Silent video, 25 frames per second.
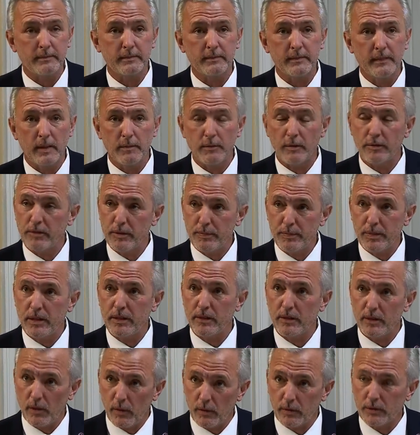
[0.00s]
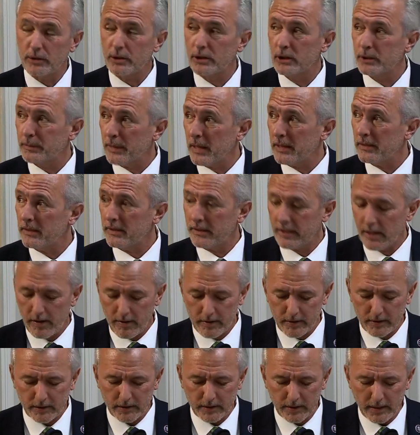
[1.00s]
I'm going to repeat, known or suspected
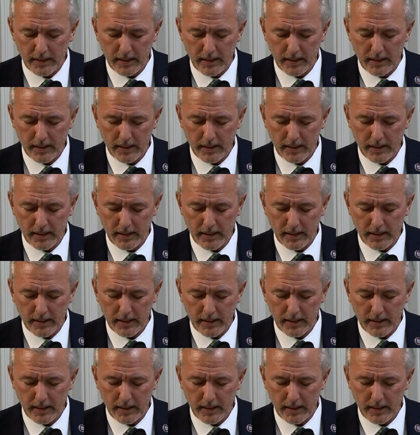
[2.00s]
terrorists,